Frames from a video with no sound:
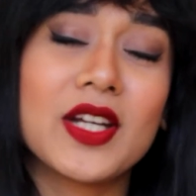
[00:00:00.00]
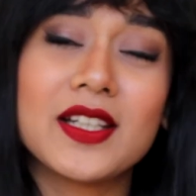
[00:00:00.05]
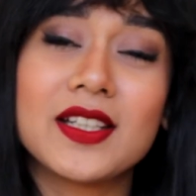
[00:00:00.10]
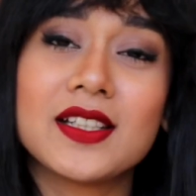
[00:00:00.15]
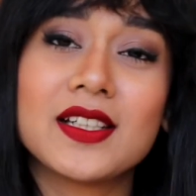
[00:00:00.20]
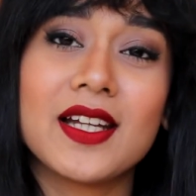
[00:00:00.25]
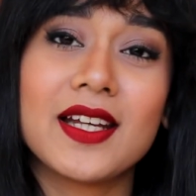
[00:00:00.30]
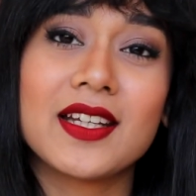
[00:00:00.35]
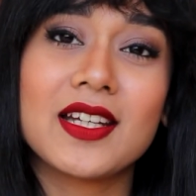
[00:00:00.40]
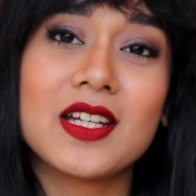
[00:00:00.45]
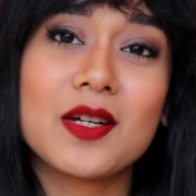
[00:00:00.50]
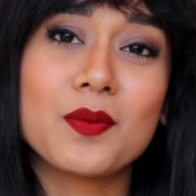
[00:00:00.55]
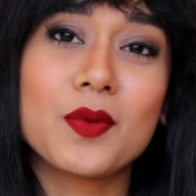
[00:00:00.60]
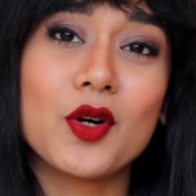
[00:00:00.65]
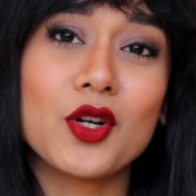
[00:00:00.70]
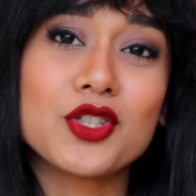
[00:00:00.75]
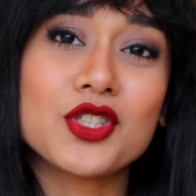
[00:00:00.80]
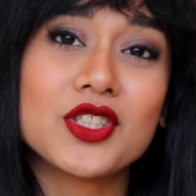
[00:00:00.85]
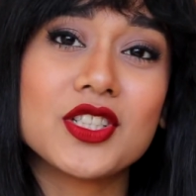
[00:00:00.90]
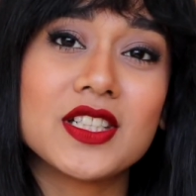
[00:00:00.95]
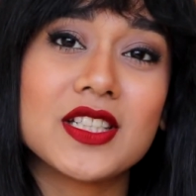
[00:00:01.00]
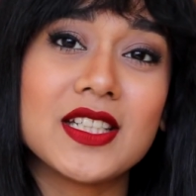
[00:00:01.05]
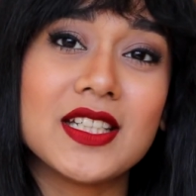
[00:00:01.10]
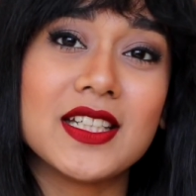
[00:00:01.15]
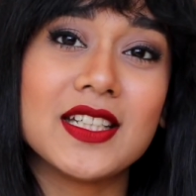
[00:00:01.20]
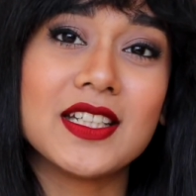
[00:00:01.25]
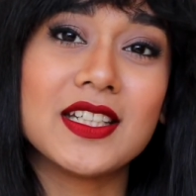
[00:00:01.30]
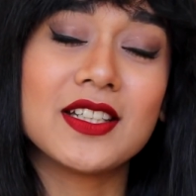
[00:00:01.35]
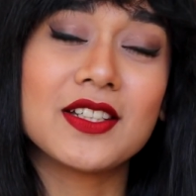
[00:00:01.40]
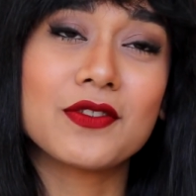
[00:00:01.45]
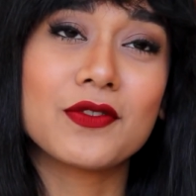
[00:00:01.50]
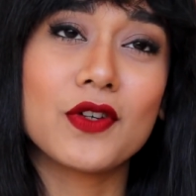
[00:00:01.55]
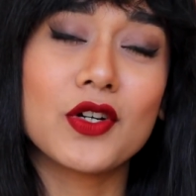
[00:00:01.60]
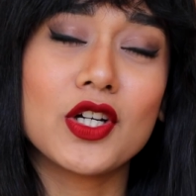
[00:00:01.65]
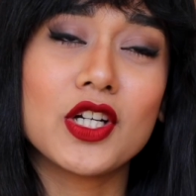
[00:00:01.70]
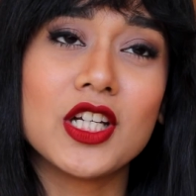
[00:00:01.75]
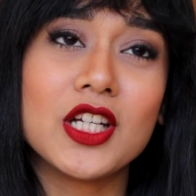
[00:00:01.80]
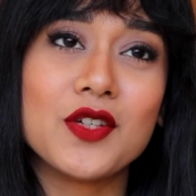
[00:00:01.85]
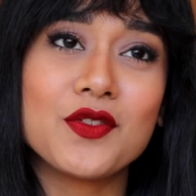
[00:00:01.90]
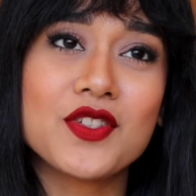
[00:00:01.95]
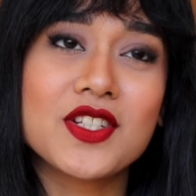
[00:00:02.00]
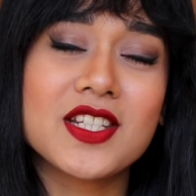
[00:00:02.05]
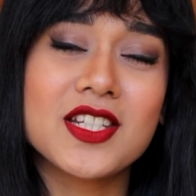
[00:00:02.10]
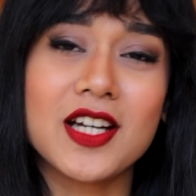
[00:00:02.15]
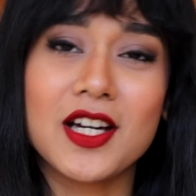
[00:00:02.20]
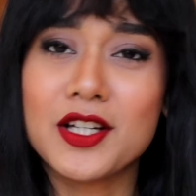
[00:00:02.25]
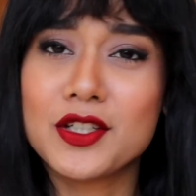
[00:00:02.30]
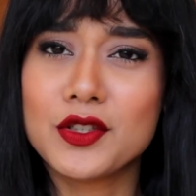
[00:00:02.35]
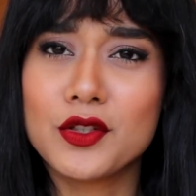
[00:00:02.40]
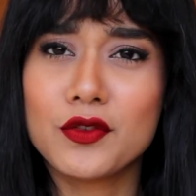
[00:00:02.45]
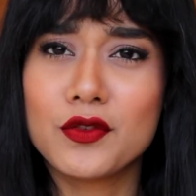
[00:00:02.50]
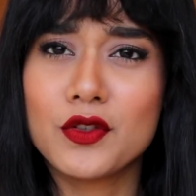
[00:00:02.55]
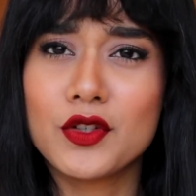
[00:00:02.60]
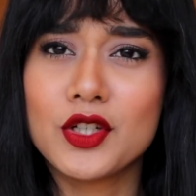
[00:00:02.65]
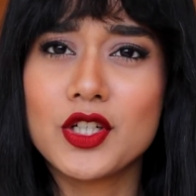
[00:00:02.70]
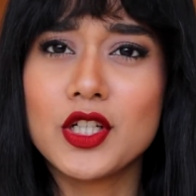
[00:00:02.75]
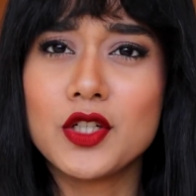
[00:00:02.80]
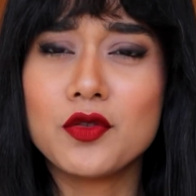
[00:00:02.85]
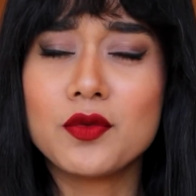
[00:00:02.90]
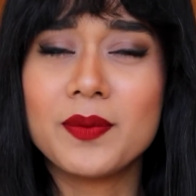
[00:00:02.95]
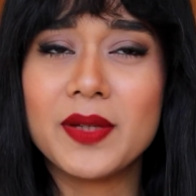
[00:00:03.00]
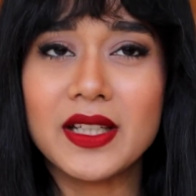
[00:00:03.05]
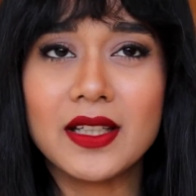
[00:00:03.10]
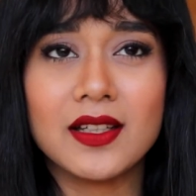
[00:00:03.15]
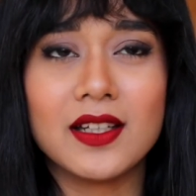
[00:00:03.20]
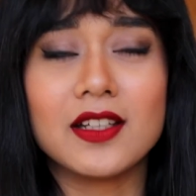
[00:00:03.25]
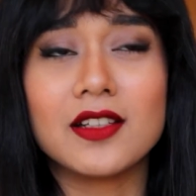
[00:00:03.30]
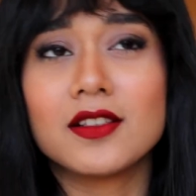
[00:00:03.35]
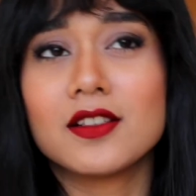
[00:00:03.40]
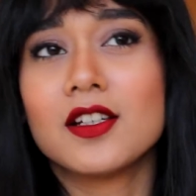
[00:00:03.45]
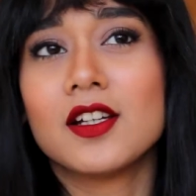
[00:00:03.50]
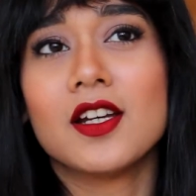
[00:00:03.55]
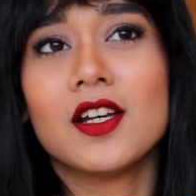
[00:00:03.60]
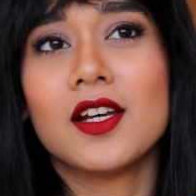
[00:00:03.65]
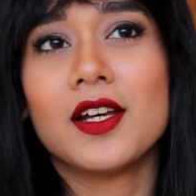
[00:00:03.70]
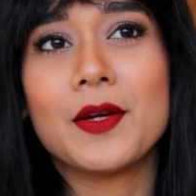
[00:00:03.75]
at it like an opportunity for a new start or for a new beginning.